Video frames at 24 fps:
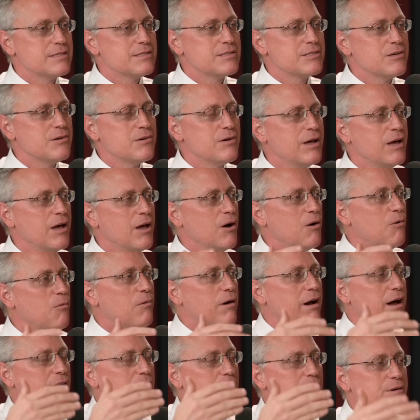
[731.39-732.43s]
And so
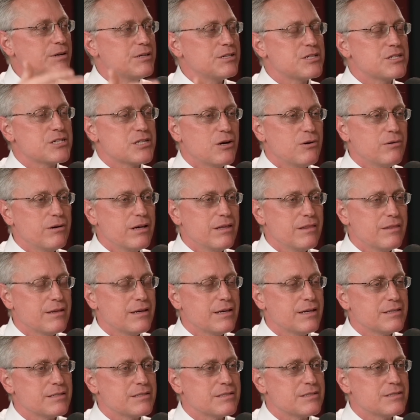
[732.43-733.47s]
why are we showing
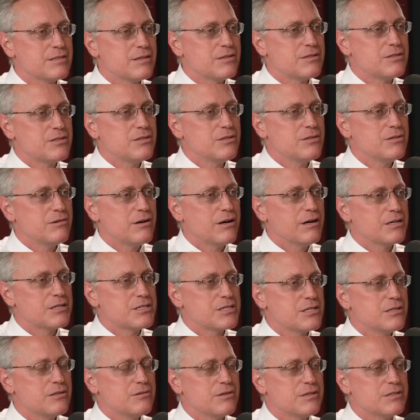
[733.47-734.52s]
this to our
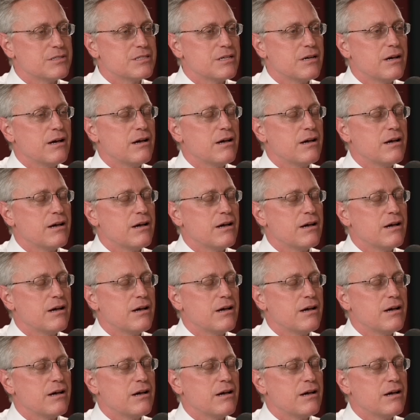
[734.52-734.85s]
children?